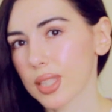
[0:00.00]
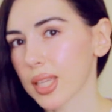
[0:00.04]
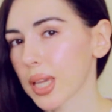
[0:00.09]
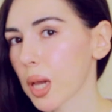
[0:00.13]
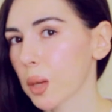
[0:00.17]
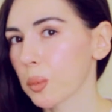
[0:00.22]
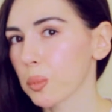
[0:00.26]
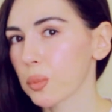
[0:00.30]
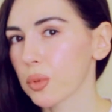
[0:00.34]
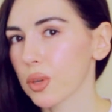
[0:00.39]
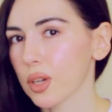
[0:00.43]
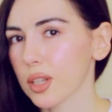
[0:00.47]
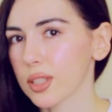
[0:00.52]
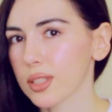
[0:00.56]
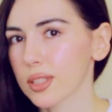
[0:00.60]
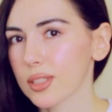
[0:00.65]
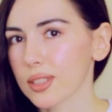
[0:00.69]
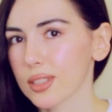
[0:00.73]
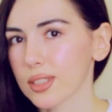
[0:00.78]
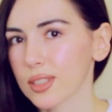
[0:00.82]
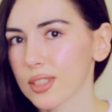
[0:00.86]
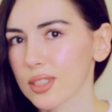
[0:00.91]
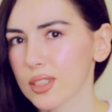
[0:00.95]
the
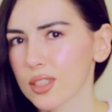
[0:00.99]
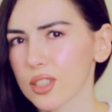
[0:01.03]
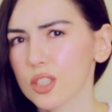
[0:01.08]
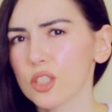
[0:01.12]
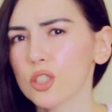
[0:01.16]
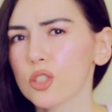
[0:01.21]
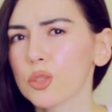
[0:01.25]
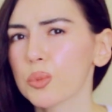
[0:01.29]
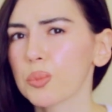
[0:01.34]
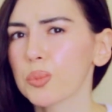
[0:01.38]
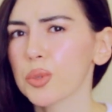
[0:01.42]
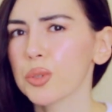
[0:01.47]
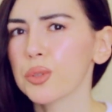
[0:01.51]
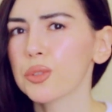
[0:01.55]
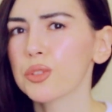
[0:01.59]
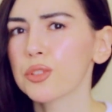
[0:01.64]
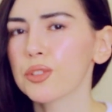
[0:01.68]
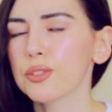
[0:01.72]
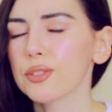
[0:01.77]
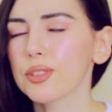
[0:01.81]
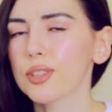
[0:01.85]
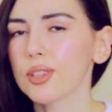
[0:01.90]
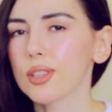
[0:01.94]
Empress. She's
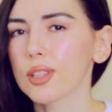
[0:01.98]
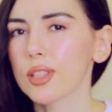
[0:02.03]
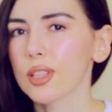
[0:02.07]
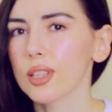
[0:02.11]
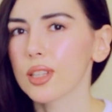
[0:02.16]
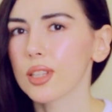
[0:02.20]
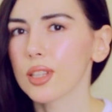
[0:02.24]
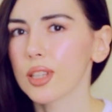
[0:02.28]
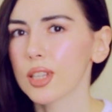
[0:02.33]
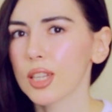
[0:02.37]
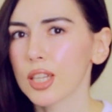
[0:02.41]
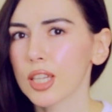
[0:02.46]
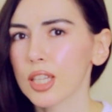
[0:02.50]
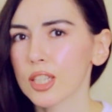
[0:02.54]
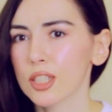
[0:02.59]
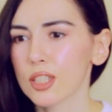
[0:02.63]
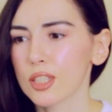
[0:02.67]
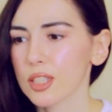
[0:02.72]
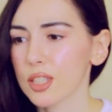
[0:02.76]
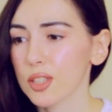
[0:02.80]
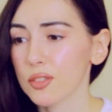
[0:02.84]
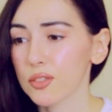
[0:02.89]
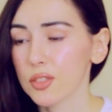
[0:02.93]
beautiful.
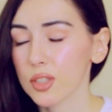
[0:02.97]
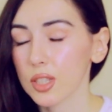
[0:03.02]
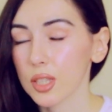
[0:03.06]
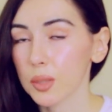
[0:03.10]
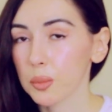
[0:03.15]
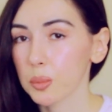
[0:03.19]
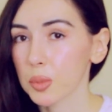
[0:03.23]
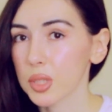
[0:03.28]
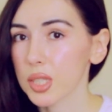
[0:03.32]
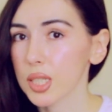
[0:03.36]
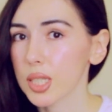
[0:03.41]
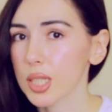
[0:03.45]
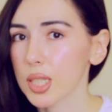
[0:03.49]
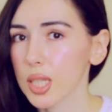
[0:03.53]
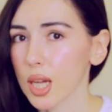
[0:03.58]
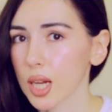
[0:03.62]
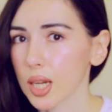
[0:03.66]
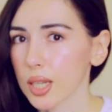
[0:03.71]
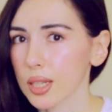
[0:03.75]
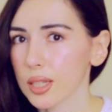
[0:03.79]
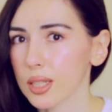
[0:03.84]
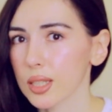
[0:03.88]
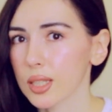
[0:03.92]
She's given him a
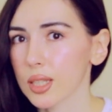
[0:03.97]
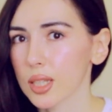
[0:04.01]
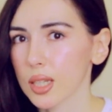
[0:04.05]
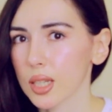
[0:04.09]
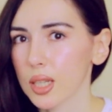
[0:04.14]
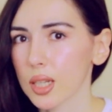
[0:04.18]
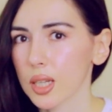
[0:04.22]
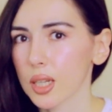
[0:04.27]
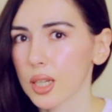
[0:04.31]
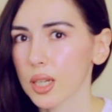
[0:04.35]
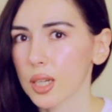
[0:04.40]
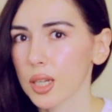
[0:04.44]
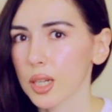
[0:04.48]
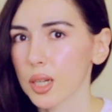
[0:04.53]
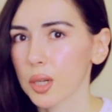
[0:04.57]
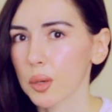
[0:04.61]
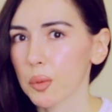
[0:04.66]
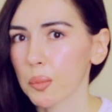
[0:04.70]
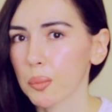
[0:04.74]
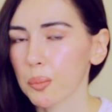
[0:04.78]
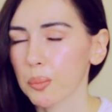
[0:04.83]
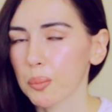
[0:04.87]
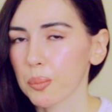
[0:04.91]
son.
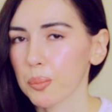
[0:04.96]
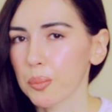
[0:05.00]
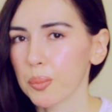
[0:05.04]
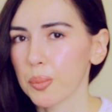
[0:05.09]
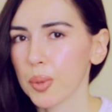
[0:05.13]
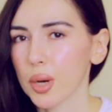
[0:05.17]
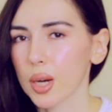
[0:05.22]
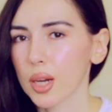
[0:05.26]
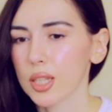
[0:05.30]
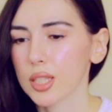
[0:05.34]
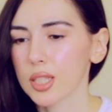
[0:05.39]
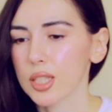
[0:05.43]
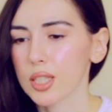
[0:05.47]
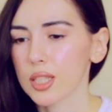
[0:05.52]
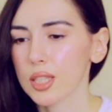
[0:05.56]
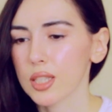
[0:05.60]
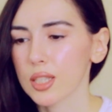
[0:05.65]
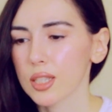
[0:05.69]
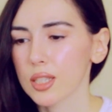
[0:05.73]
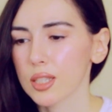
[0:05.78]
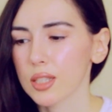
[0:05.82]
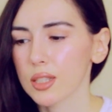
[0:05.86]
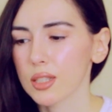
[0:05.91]

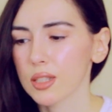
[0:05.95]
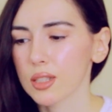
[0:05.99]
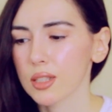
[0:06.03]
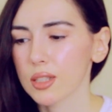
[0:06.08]
But